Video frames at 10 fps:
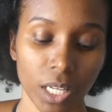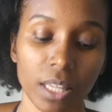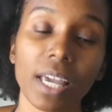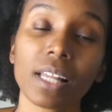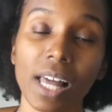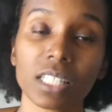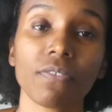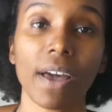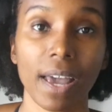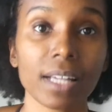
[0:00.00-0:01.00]
they
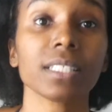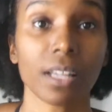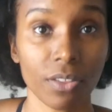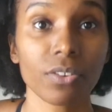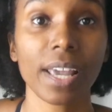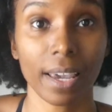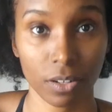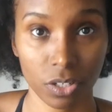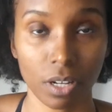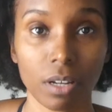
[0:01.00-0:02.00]
classify it as Southern
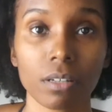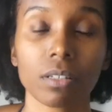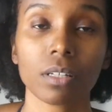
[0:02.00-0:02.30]
Asia,